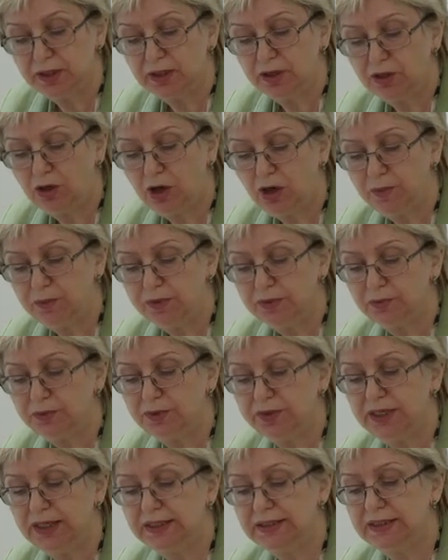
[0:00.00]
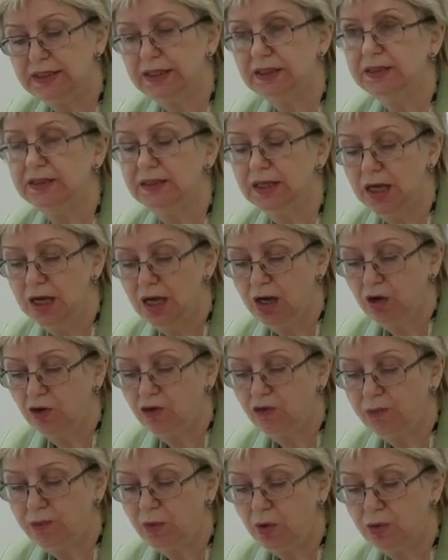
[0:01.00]
in common with the ideas
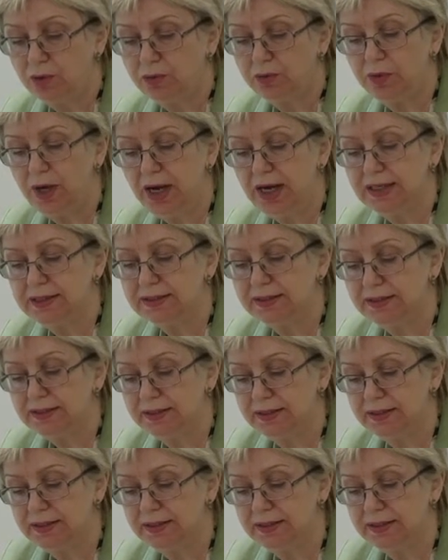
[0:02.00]
of Paul Grice,